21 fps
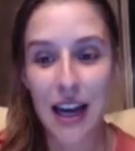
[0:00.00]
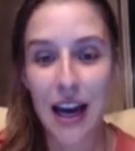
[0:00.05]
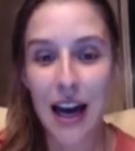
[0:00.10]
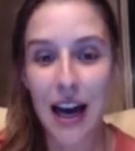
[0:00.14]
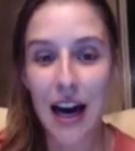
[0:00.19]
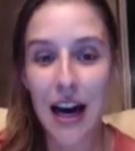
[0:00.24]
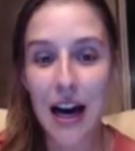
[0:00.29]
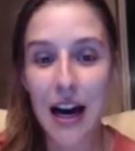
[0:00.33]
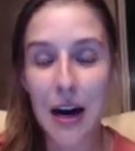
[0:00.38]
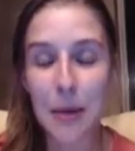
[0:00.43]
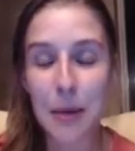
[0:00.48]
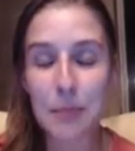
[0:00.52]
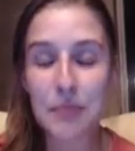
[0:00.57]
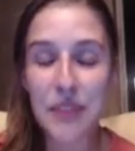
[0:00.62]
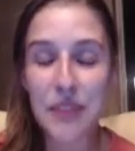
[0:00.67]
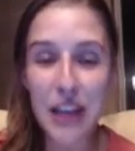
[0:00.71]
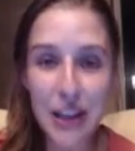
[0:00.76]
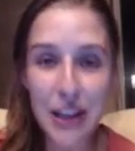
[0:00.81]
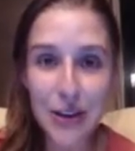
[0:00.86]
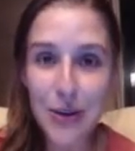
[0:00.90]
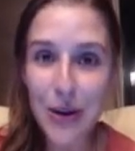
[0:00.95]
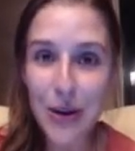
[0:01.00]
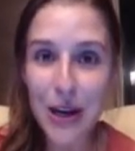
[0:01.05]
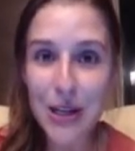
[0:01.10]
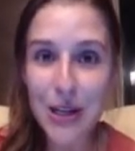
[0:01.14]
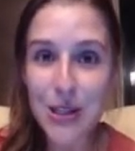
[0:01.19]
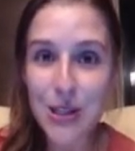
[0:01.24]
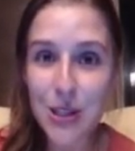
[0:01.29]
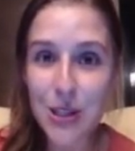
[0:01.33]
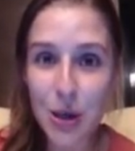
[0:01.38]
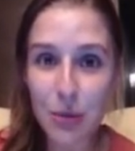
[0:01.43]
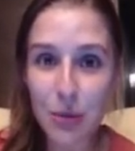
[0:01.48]
Um, thank you guys
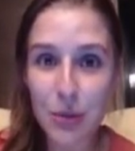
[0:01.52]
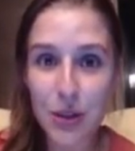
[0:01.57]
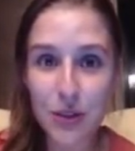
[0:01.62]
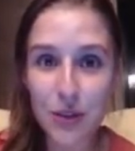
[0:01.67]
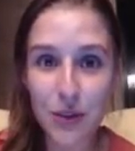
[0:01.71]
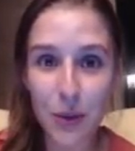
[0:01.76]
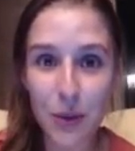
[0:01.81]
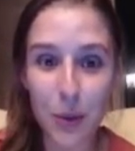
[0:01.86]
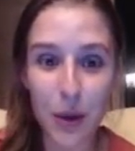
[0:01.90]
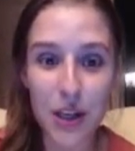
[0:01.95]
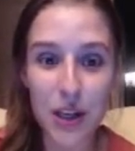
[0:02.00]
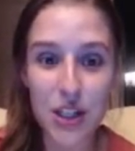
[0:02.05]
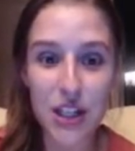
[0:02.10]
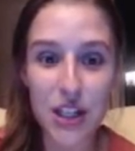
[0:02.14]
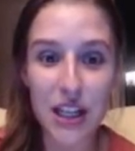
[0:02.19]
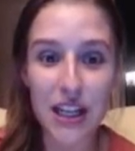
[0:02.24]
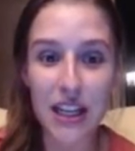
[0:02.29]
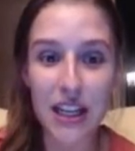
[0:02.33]
so much for watching,